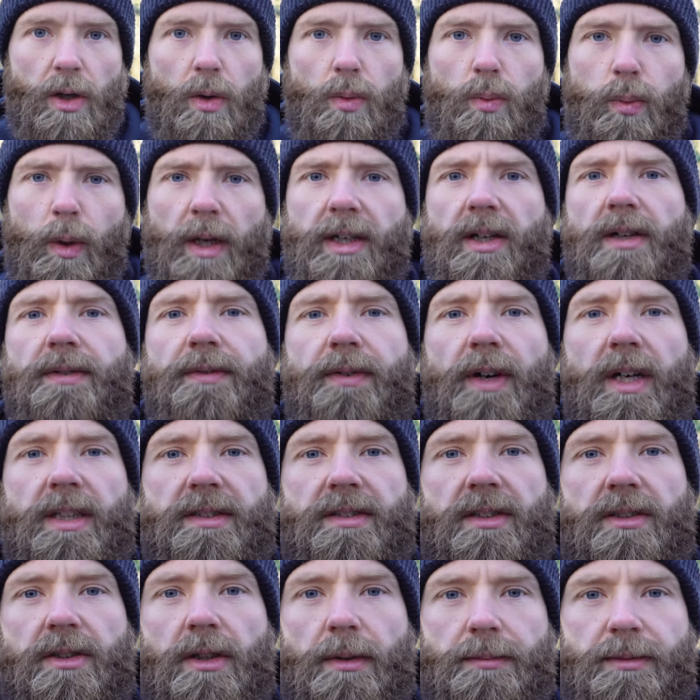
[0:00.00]
When I
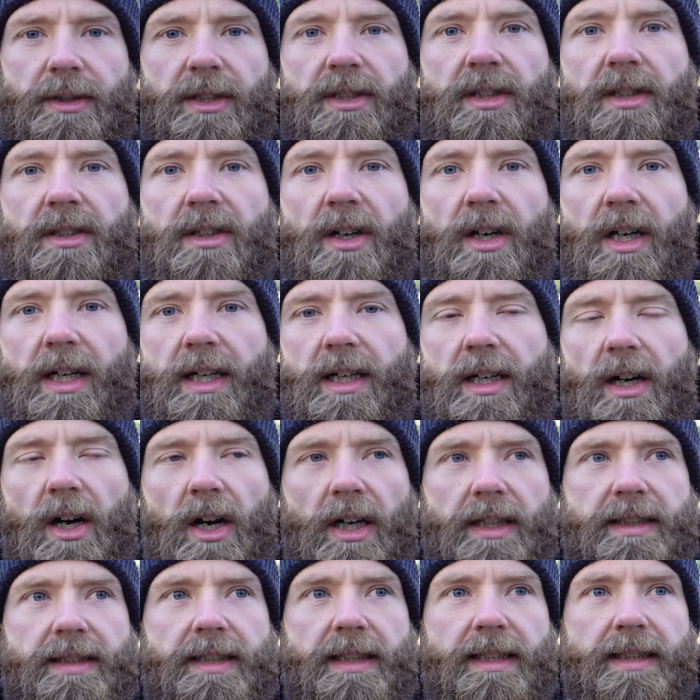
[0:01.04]
first adopted the diet,
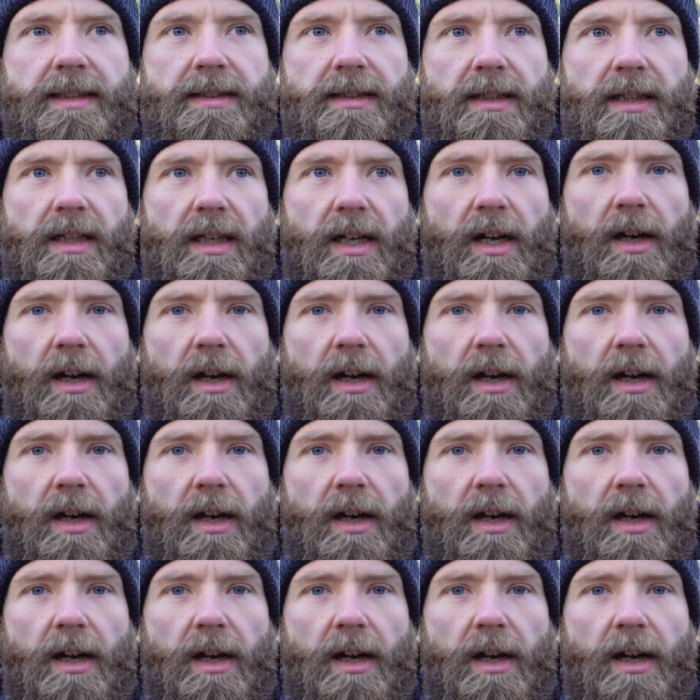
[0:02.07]
I did